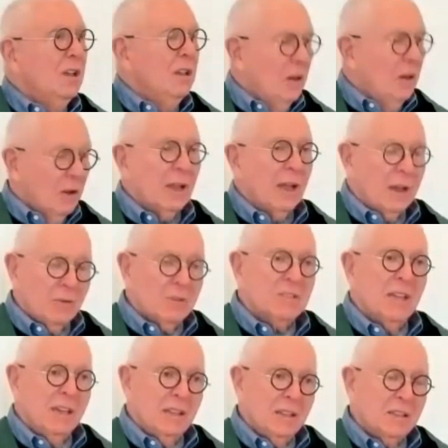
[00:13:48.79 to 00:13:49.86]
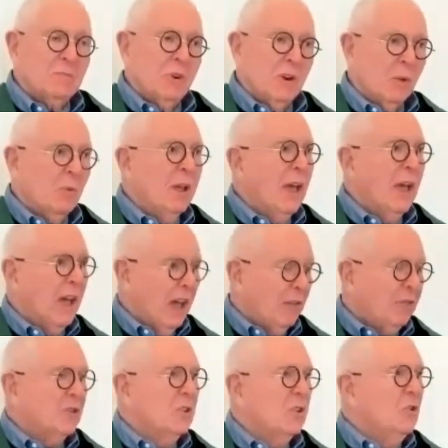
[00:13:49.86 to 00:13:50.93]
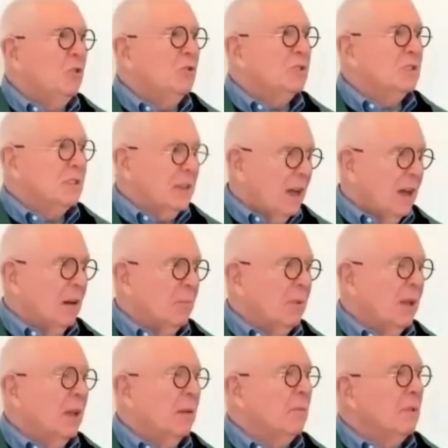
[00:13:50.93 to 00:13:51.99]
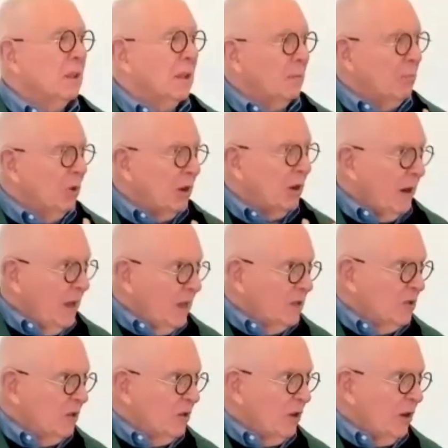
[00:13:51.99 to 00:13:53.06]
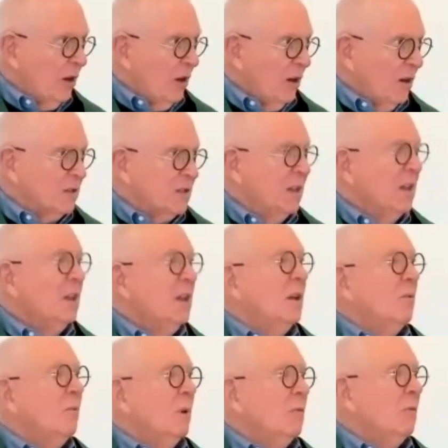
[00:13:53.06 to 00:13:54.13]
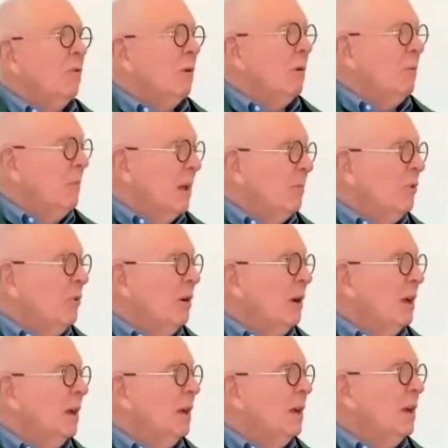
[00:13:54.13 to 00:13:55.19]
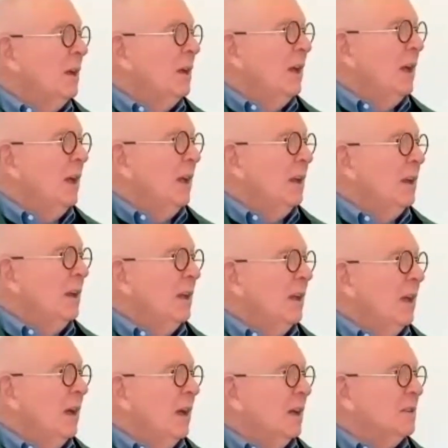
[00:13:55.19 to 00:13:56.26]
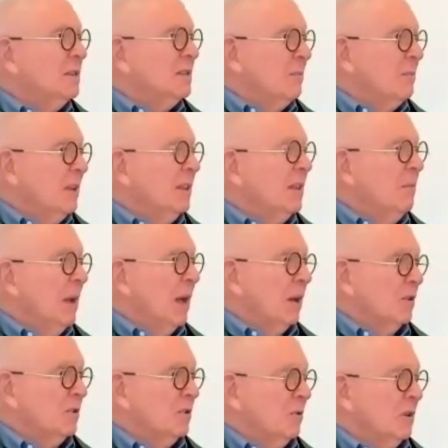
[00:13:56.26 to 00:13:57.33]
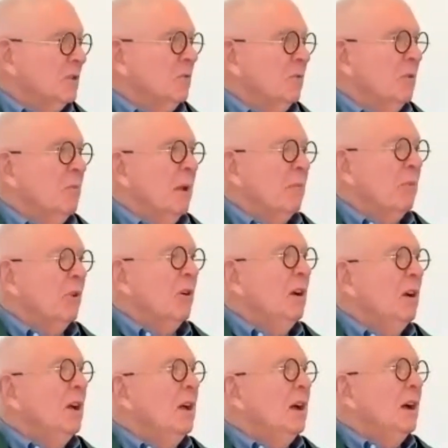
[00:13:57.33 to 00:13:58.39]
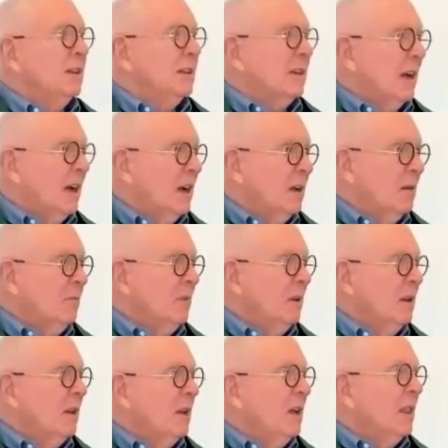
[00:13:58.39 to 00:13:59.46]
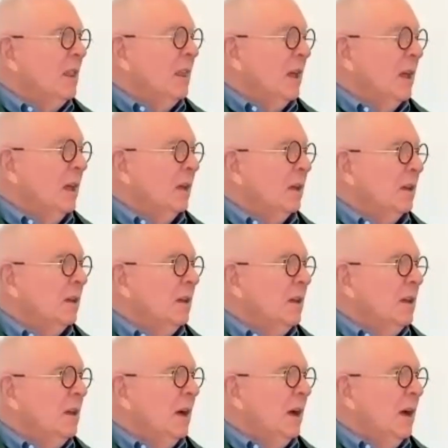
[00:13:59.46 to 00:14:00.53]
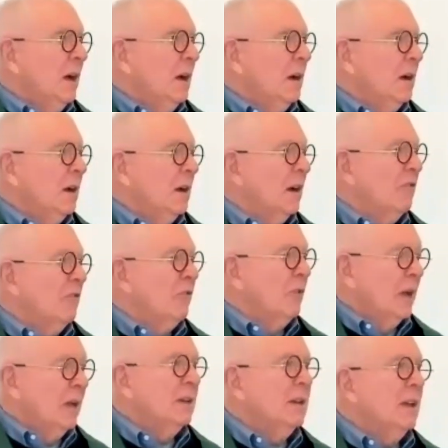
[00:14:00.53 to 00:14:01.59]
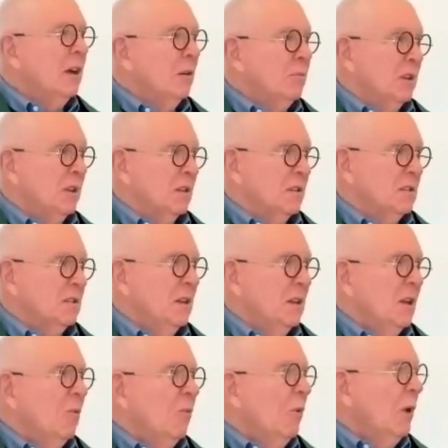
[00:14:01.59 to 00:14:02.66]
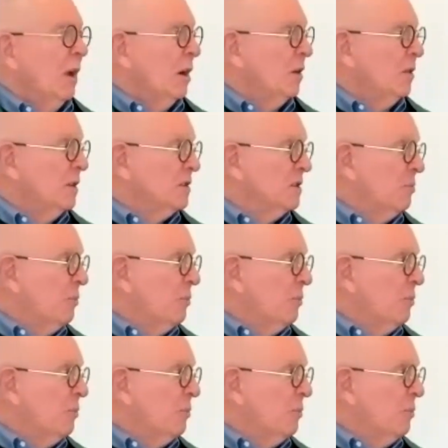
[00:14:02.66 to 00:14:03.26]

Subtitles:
you know, like I was saying this morning, we have to stop and like put our hands over our hearts when we're remembering and something that matters to us. Remember a time that a friend helped us, where the